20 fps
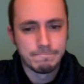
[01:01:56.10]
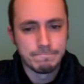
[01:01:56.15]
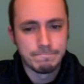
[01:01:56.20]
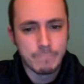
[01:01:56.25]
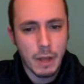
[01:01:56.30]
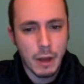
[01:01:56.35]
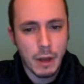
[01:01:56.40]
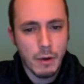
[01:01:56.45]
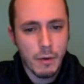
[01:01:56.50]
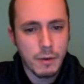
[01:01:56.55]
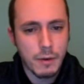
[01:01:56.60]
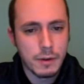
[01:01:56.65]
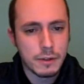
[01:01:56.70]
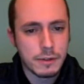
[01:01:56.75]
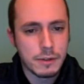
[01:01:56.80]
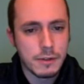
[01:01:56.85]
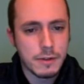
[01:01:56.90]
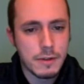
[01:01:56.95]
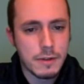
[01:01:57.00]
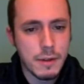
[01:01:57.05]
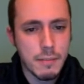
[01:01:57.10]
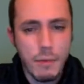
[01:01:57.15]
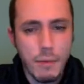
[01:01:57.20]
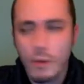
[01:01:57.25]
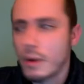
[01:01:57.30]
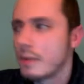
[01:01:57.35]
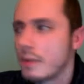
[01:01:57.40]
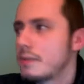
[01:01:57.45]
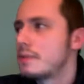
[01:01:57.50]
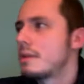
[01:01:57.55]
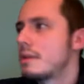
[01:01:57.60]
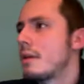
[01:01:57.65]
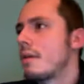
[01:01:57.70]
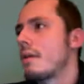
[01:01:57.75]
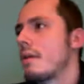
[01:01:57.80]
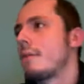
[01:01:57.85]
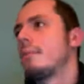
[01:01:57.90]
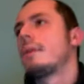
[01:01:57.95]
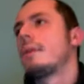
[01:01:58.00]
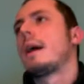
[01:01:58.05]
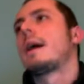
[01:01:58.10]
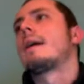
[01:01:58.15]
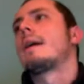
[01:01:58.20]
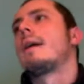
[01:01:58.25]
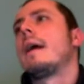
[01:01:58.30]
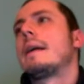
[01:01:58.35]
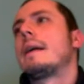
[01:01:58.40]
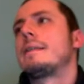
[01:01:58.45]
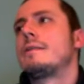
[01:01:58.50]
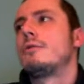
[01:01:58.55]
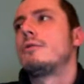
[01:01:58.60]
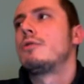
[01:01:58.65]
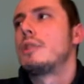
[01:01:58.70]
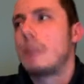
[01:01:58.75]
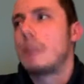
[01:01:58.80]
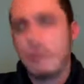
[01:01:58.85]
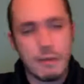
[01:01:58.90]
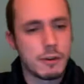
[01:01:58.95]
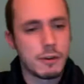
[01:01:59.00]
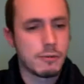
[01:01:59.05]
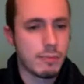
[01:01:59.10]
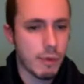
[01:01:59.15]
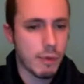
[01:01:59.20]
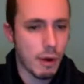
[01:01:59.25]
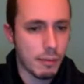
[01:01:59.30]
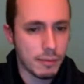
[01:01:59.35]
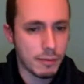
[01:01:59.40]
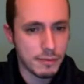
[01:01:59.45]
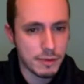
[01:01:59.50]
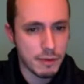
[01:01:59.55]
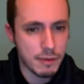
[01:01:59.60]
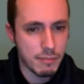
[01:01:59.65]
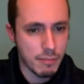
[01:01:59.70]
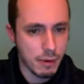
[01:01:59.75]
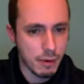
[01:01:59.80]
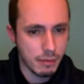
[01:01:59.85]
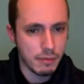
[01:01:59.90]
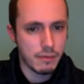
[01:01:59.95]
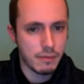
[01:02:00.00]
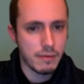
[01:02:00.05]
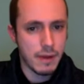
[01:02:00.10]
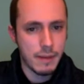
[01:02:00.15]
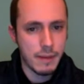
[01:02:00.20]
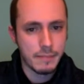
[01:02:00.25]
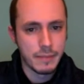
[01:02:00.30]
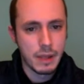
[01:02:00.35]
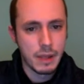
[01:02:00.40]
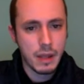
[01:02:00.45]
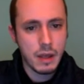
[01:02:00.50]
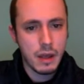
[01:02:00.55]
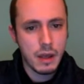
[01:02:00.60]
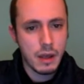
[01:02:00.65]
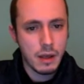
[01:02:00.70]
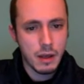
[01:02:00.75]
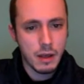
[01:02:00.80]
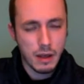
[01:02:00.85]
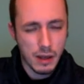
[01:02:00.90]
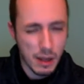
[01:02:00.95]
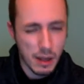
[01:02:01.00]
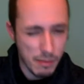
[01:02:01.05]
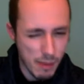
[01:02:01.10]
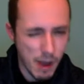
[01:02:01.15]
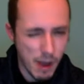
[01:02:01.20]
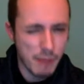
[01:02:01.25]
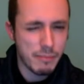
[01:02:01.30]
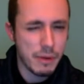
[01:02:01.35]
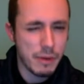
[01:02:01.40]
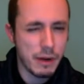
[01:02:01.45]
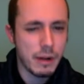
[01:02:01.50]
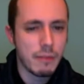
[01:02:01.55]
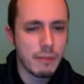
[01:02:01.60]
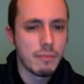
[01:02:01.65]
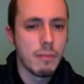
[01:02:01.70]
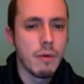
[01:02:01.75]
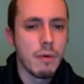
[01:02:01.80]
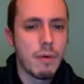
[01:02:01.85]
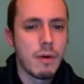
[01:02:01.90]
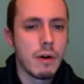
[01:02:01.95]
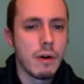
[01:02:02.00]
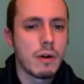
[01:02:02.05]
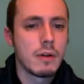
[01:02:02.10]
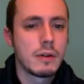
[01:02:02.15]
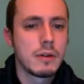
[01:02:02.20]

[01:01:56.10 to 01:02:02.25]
according to the modern theory, black has no serious problems in both of them. In my opinion, more